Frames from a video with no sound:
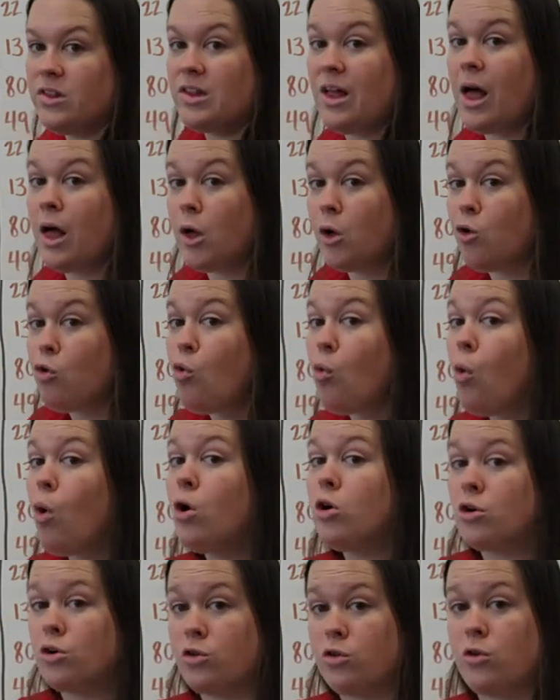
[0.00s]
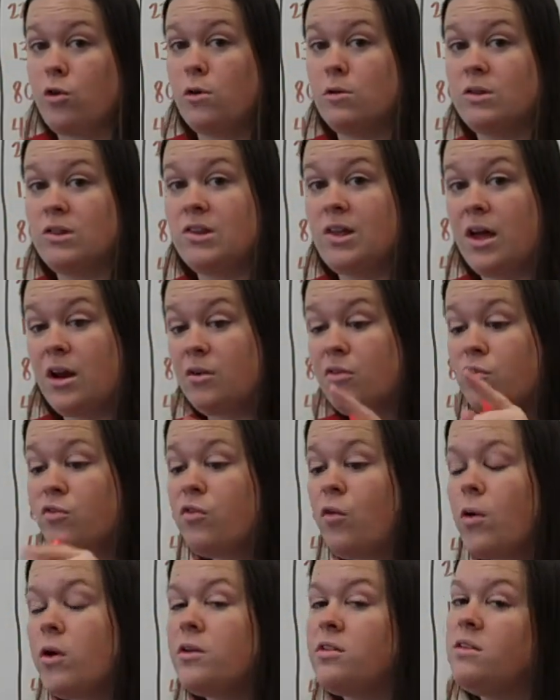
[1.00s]
It's not cuarto, it's not a
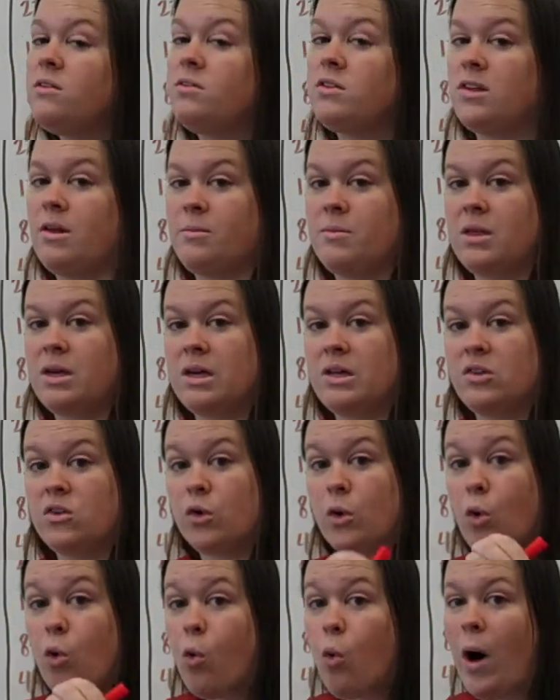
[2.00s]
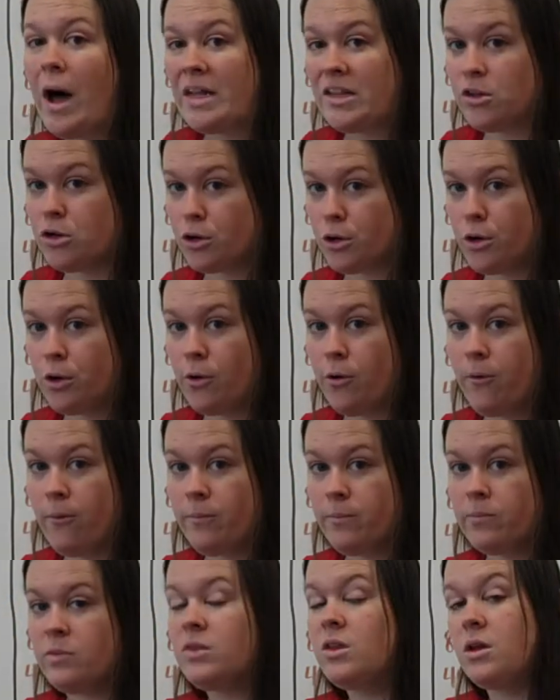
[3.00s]
fourth of something, it's cuatro,
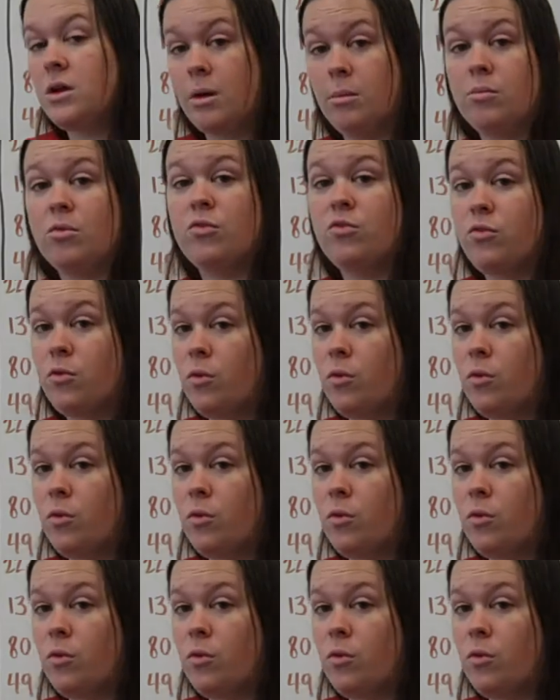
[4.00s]
the number